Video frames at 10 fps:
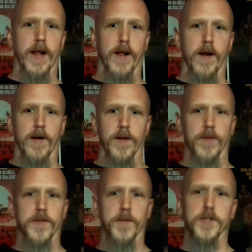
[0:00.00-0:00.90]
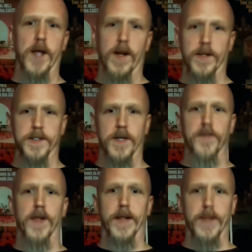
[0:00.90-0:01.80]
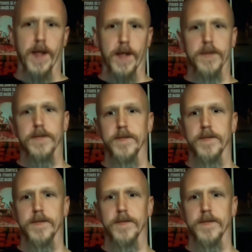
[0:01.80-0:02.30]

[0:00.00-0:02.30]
like our YouTube channel and stuff like that.